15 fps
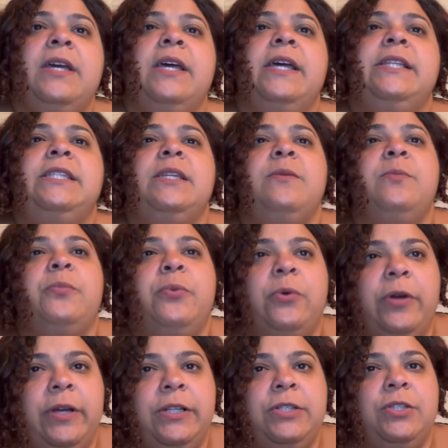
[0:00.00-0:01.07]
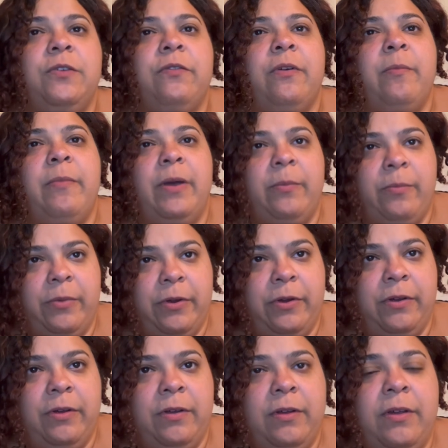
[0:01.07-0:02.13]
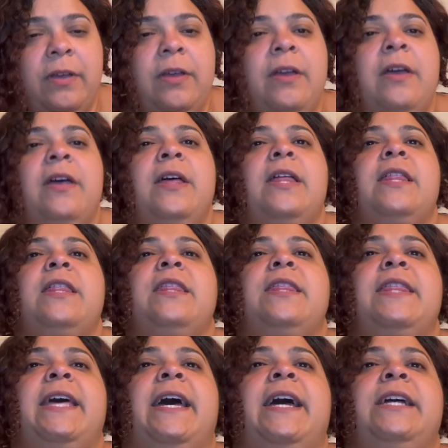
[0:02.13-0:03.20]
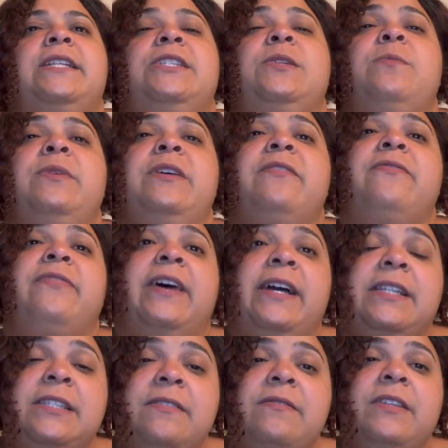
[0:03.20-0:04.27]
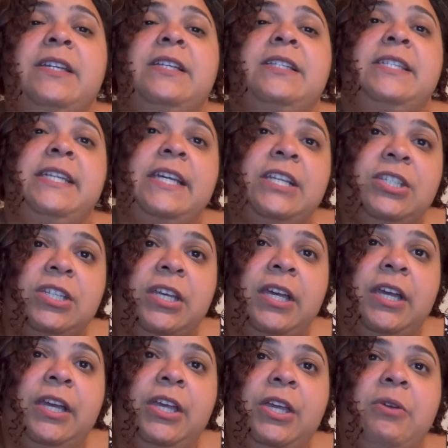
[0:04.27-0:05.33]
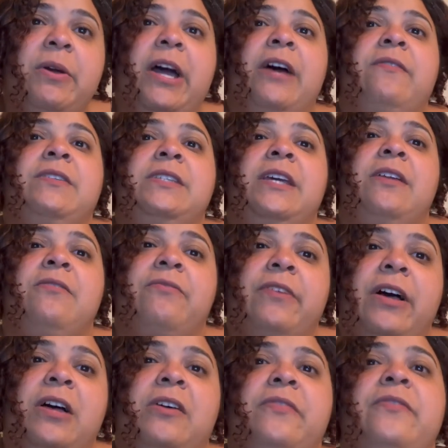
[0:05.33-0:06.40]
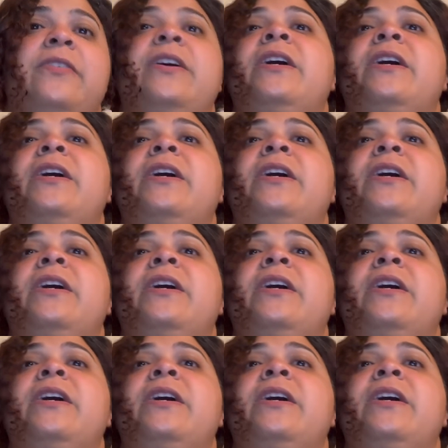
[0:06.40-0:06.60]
it's important to remember that to be effectively teaching, you have to involve